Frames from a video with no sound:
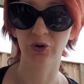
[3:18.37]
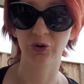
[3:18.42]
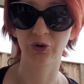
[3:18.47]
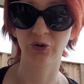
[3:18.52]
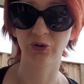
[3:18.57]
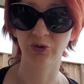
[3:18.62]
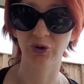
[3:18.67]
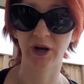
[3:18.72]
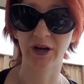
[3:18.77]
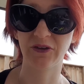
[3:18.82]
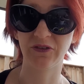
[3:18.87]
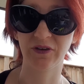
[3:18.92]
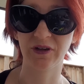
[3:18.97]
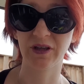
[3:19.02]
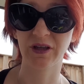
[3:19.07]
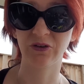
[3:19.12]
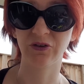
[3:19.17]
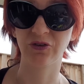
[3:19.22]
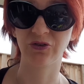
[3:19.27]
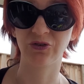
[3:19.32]
a good
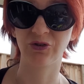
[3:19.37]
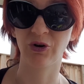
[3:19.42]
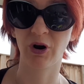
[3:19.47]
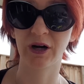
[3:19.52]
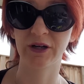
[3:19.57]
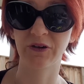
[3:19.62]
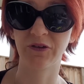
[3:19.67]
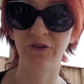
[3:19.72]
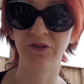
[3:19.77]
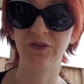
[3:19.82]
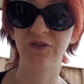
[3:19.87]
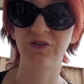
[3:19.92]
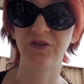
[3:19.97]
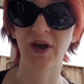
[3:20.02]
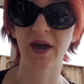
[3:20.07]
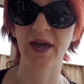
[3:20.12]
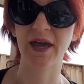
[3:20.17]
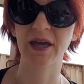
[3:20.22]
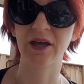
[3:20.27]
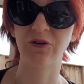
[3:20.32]
idea to try to
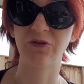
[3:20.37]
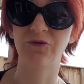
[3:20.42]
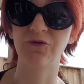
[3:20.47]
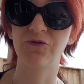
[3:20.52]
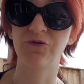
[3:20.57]
stay and